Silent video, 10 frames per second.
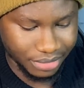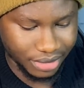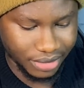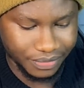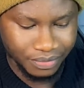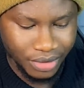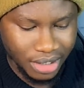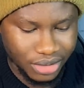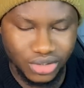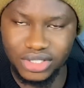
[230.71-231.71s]
But
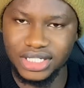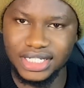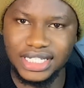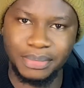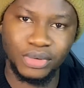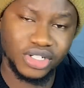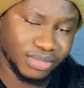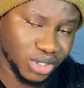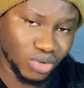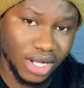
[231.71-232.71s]
due to the
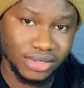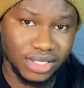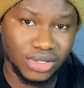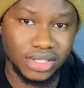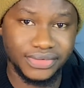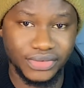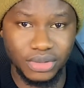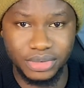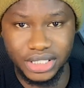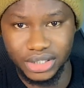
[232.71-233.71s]
disappointment we actually got
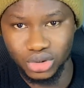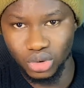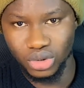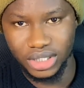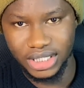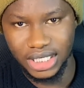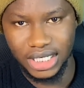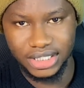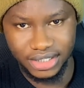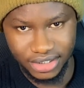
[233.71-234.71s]
from the token,
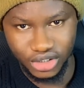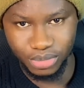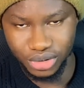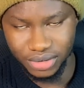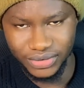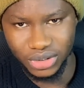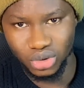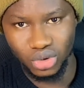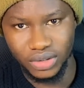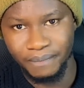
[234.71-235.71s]
uh, the distribution of the
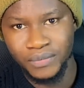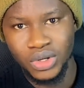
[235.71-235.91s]
token,